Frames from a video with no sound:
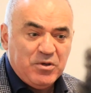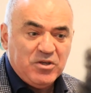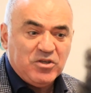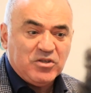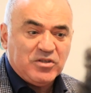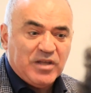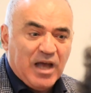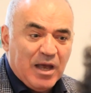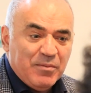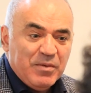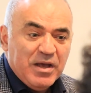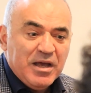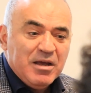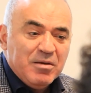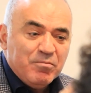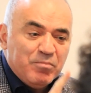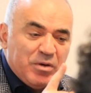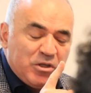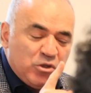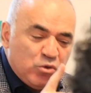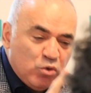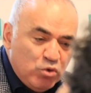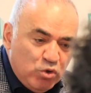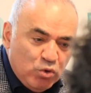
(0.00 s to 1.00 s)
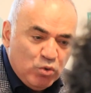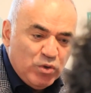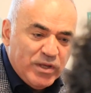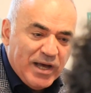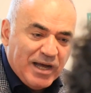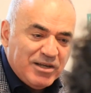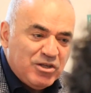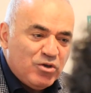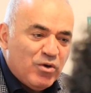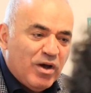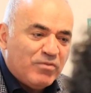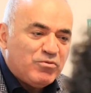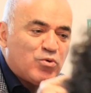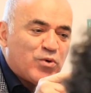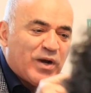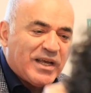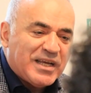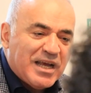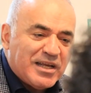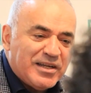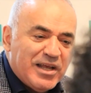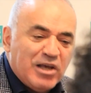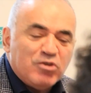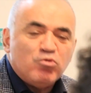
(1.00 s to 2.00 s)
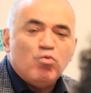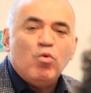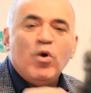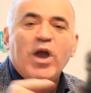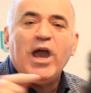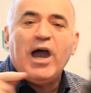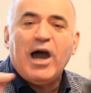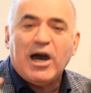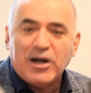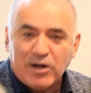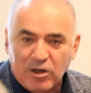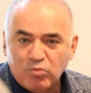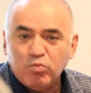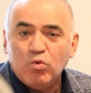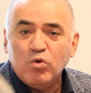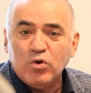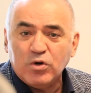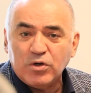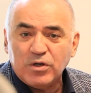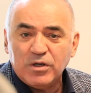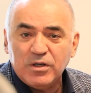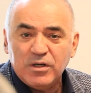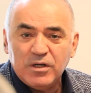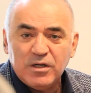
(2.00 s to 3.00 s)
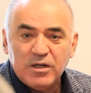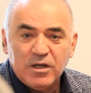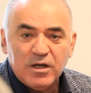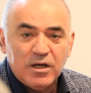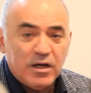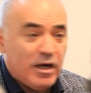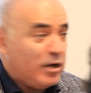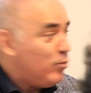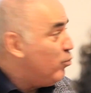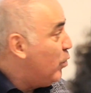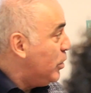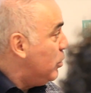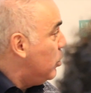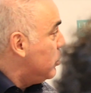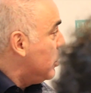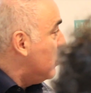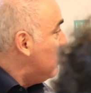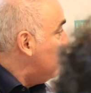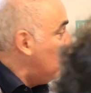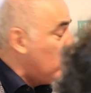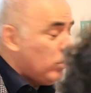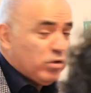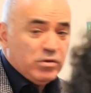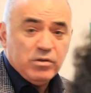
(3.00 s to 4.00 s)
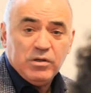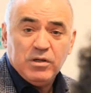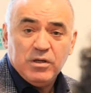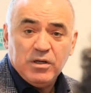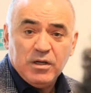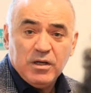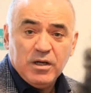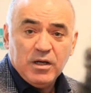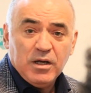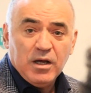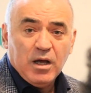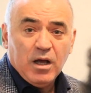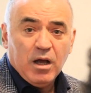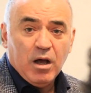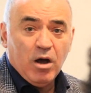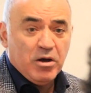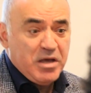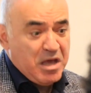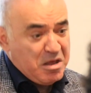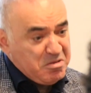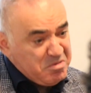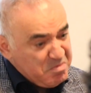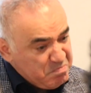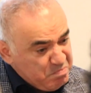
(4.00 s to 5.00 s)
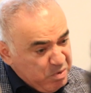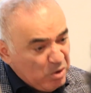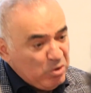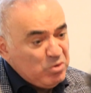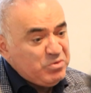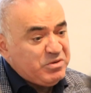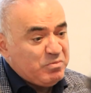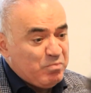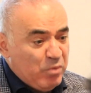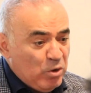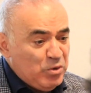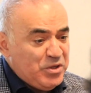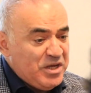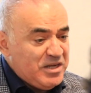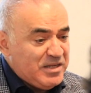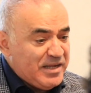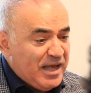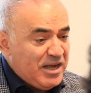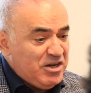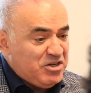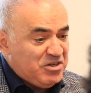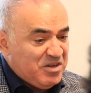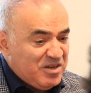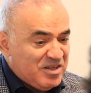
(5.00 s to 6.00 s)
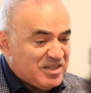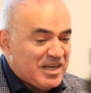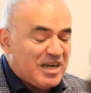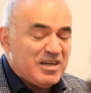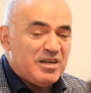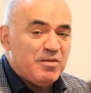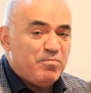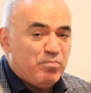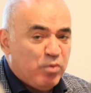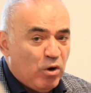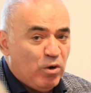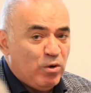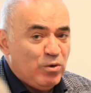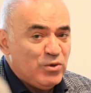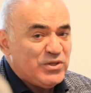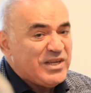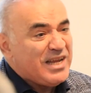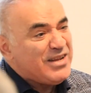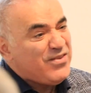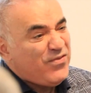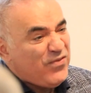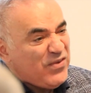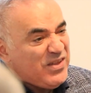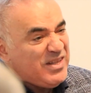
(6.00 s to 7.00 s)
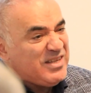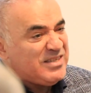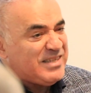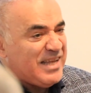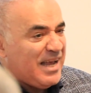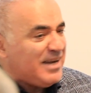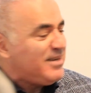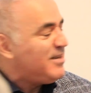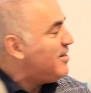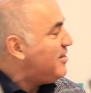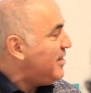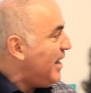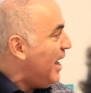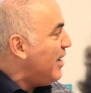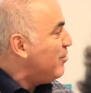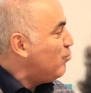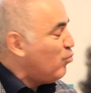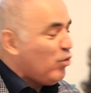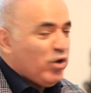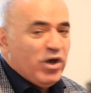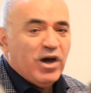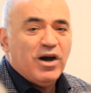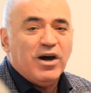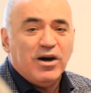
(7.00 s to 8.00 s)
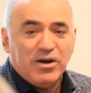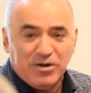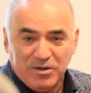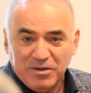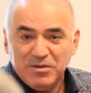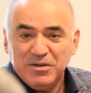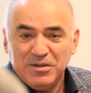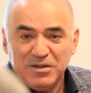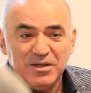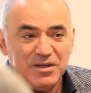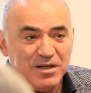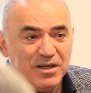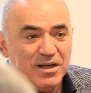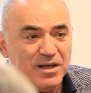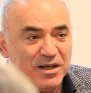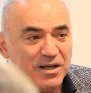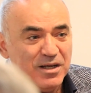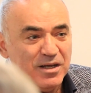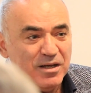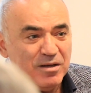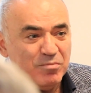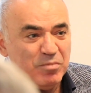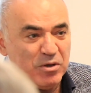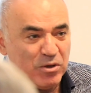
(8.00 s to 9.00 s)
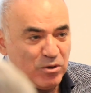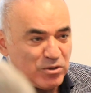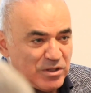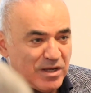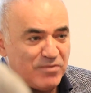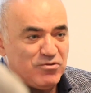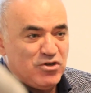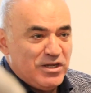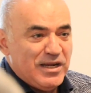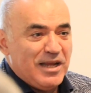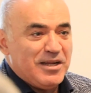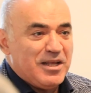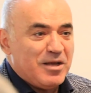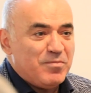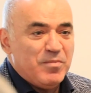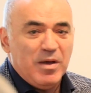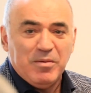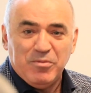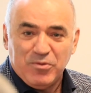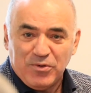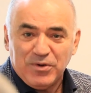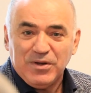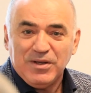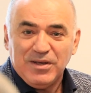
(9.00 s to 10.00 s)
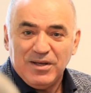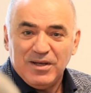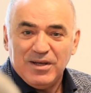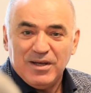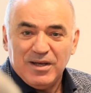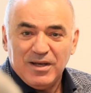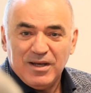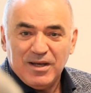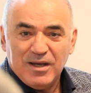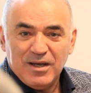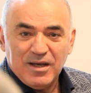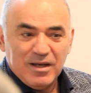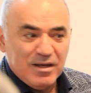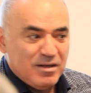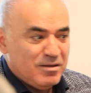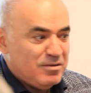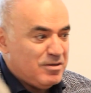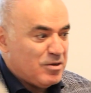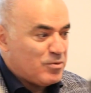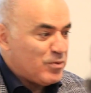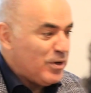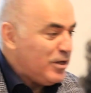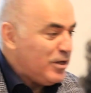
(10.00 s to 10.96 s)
peacetime. But to do that, you have to recognize we are at war, and we're not at war. Okay, the Baltic nations and the Poles and Finns, they understand we are, because they have genetic memory. The